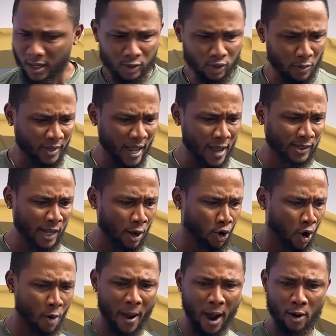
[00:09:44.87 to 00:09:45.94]
Sometimes I'll
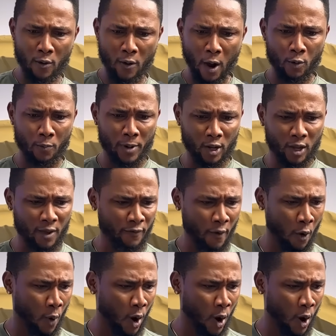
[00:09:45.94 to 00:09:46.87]
come, I'll, I'll be looking for